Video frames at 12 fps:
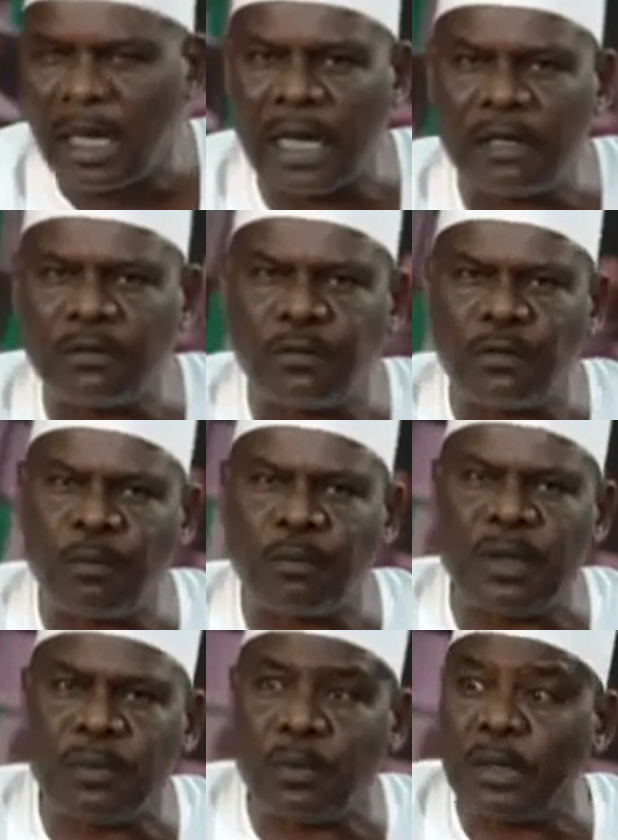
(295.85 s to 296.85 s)
And for
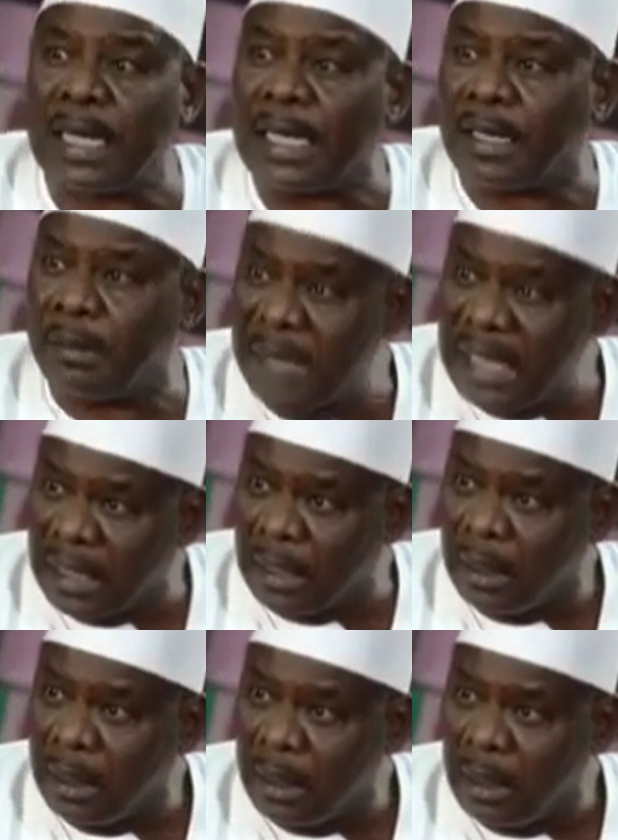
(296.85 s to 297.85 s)
people like
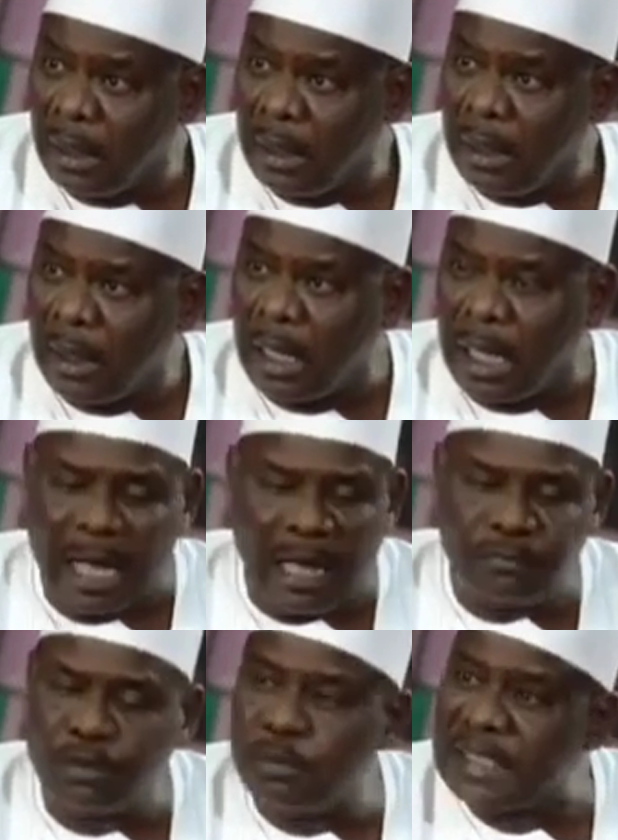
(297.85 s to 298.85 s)
me, I
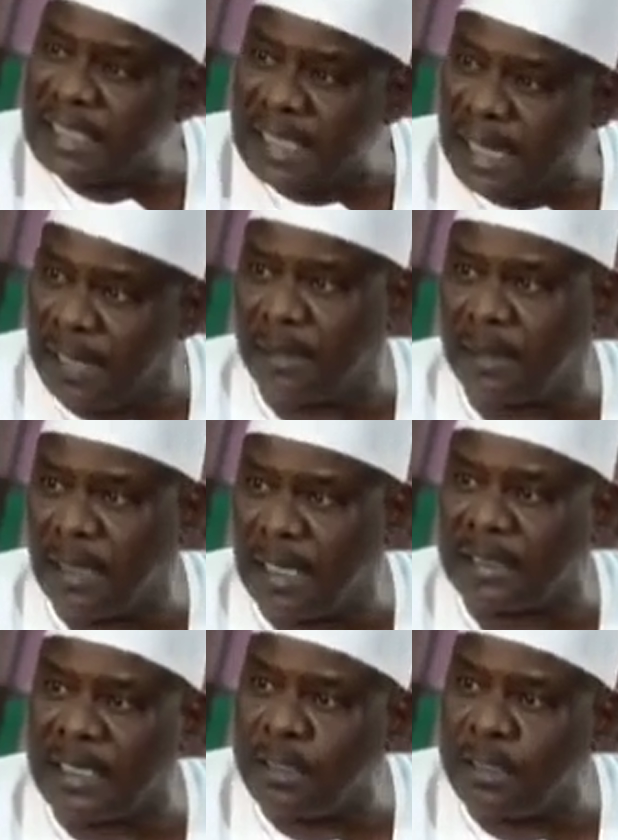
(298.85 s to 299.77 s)
have to be scared. As I